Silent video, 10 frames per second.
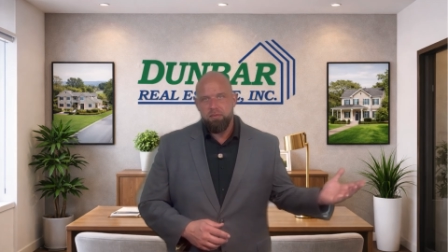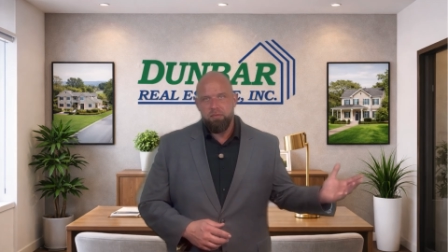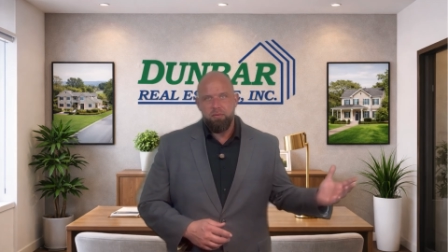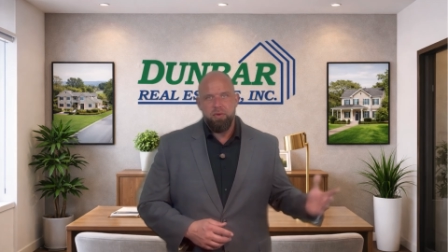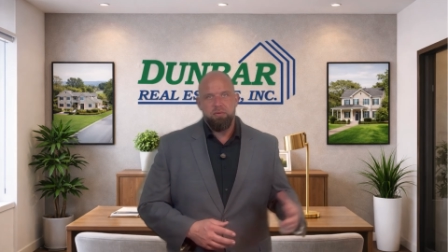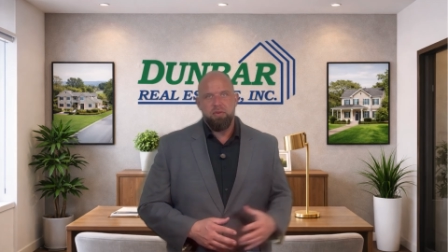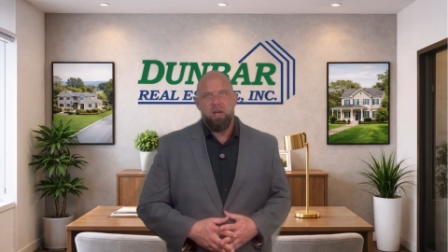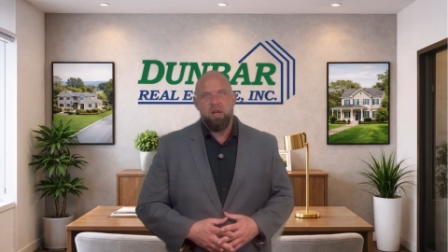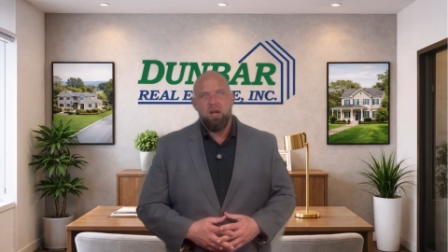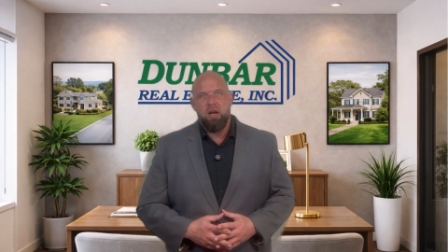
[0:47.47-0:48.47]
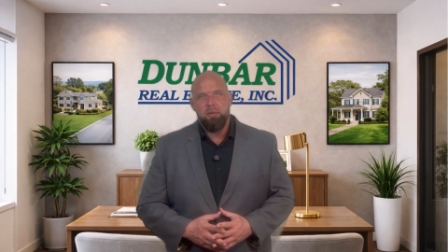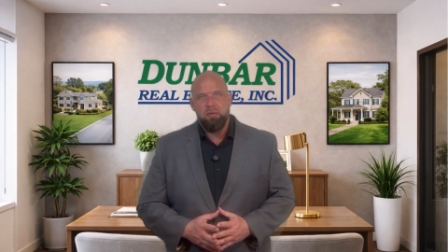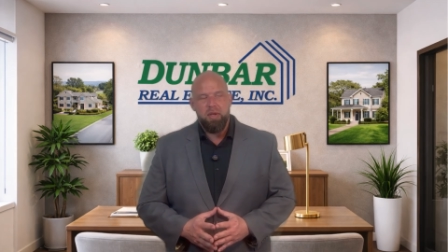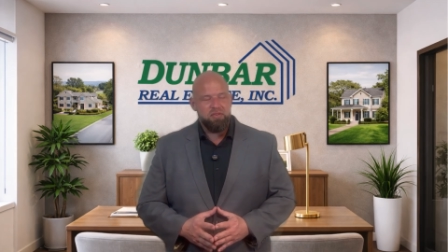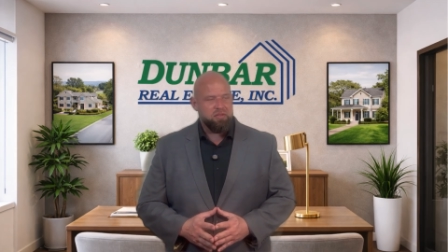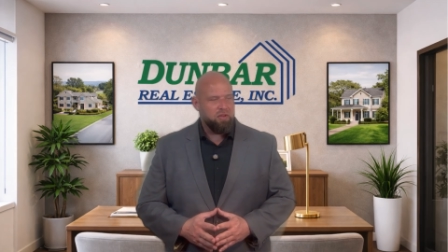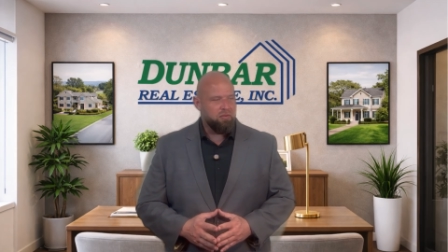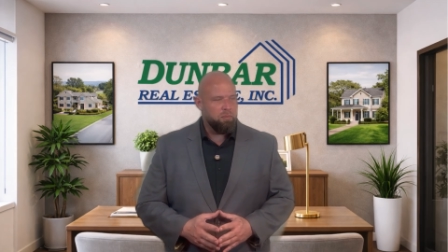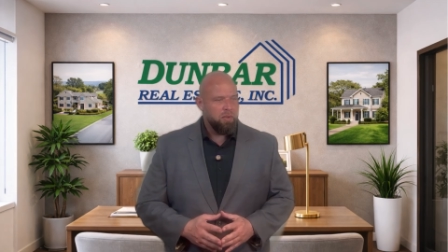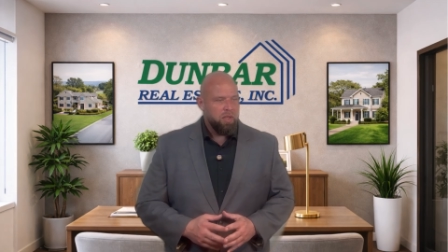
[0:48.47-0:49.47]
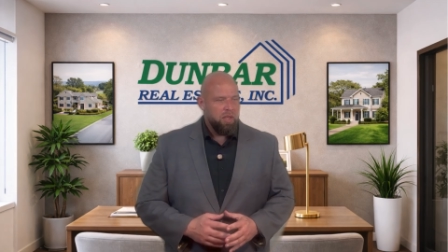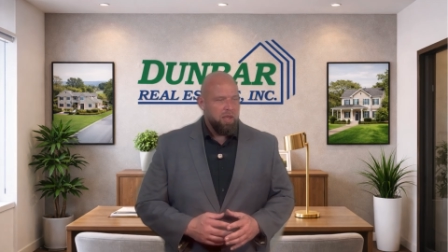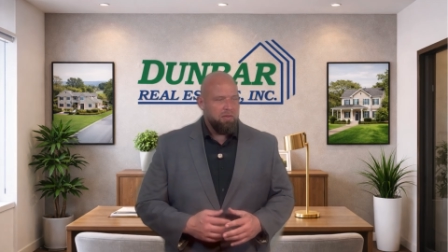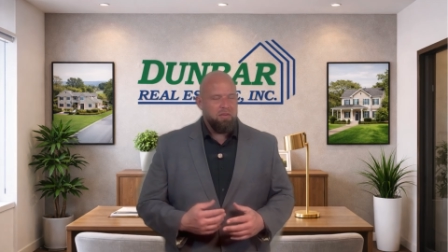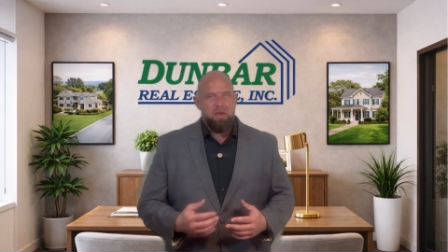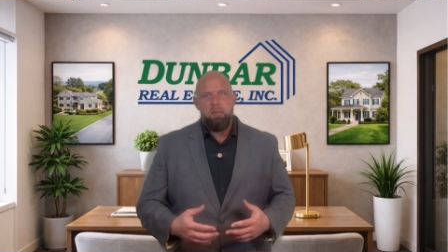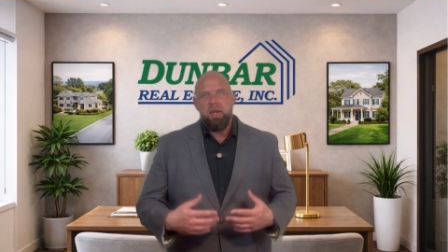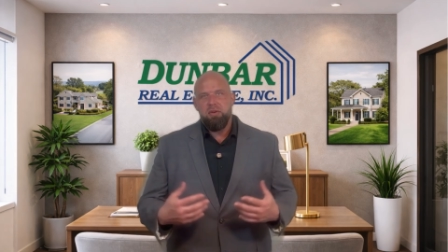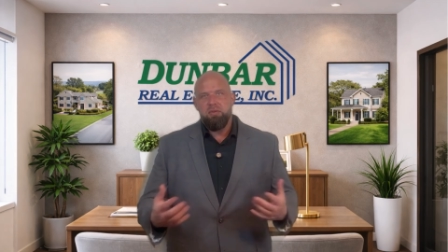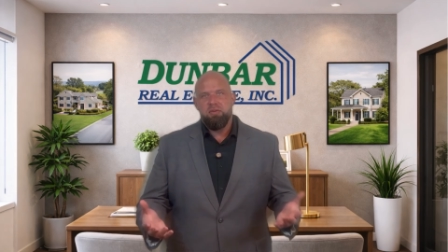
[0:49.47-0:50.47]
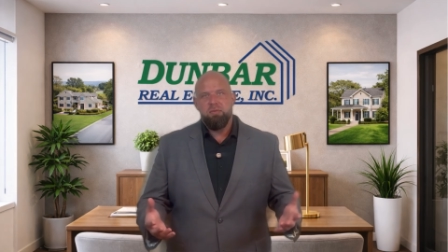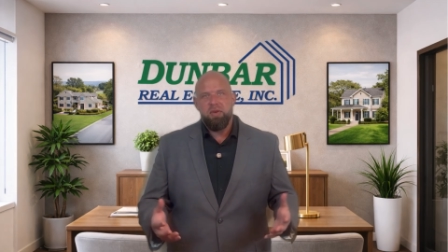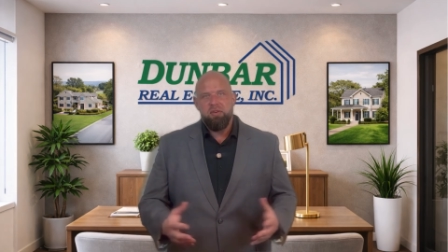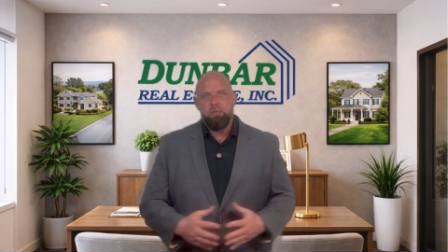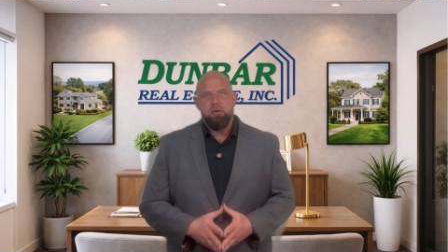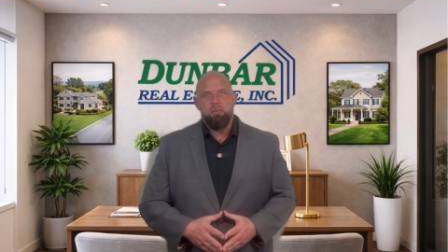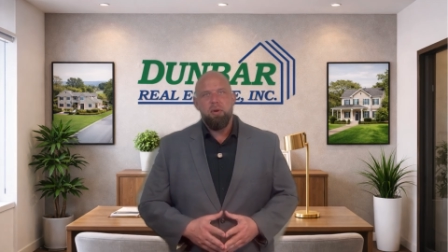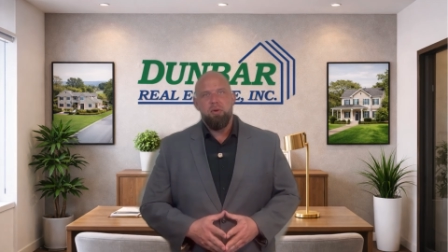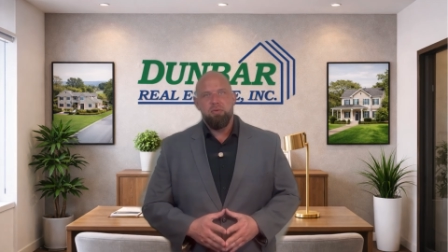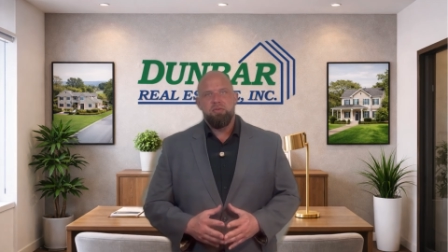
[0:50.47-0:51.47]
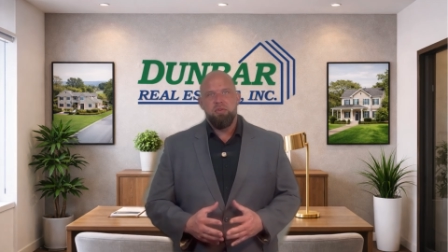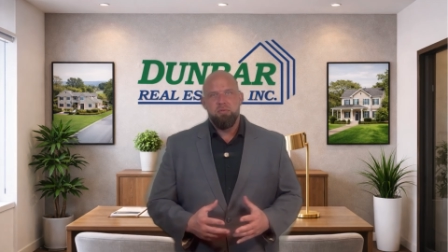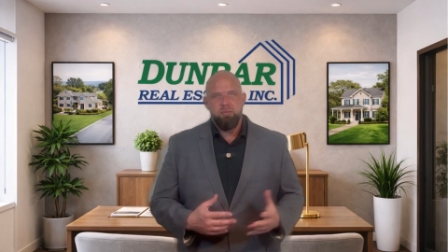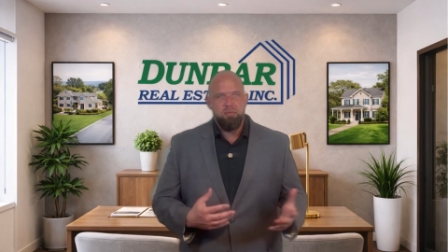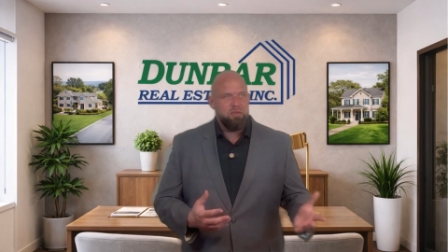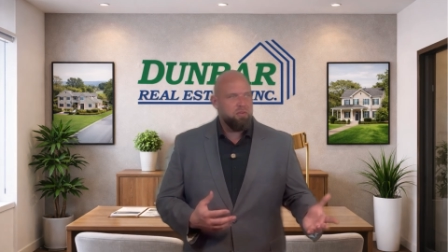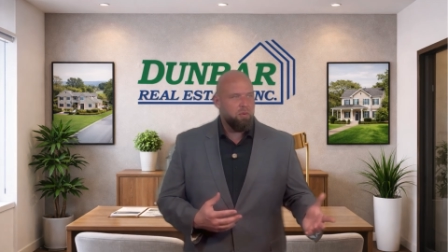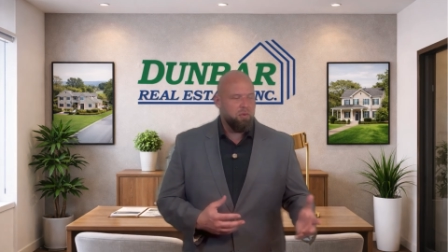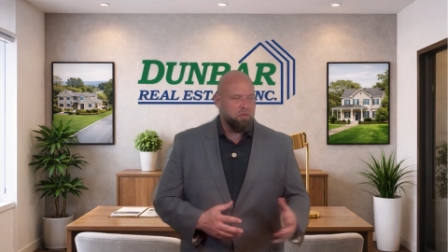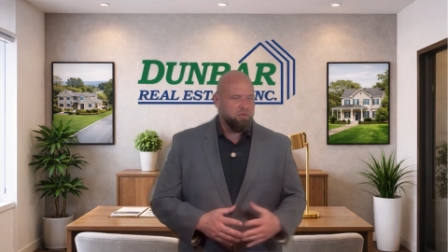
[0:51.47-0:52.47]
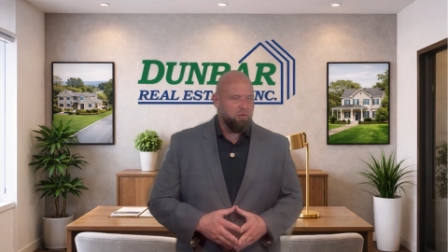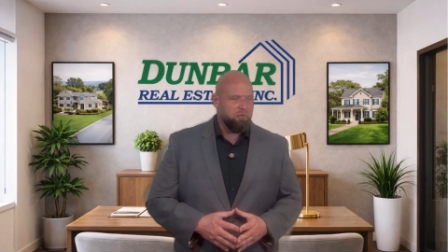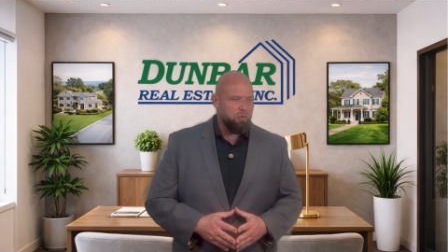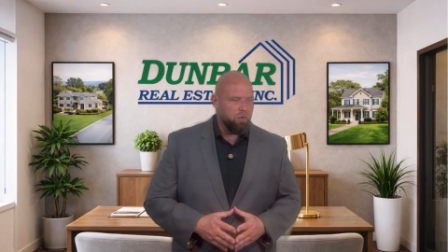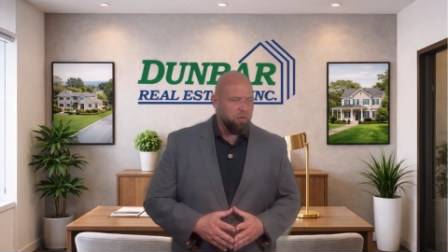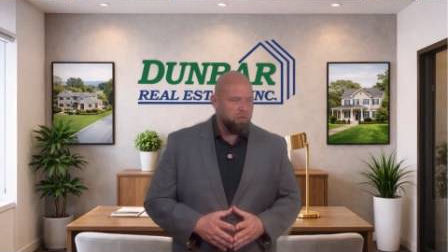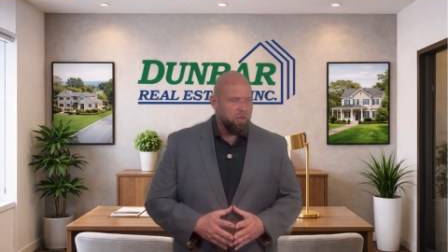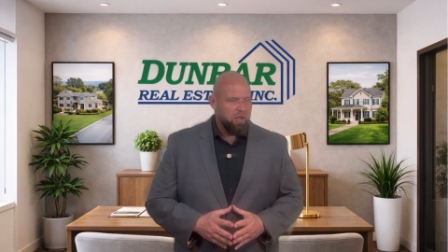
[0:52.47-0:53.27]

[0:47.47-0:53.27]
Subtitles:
Realtor.com, the rest of them. And then they may do some Facebook posts and so on and so forth.